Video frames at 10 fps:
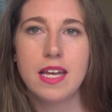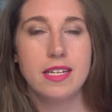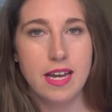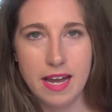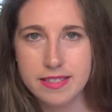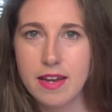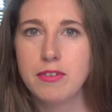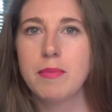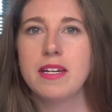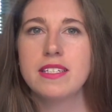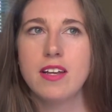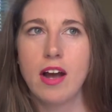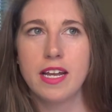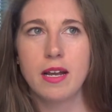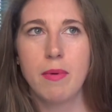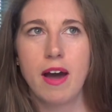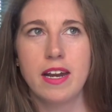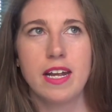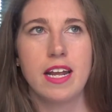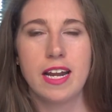Yes, everybody's talking about
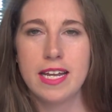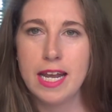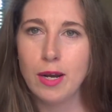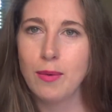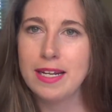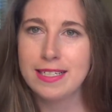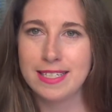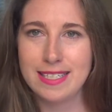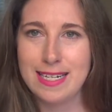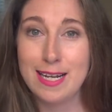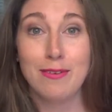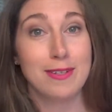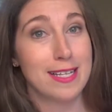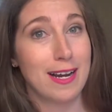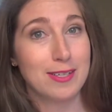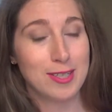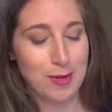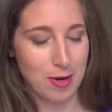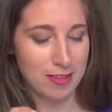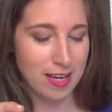it, and I can't wait to see if it's actually
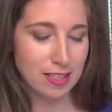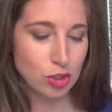worth it.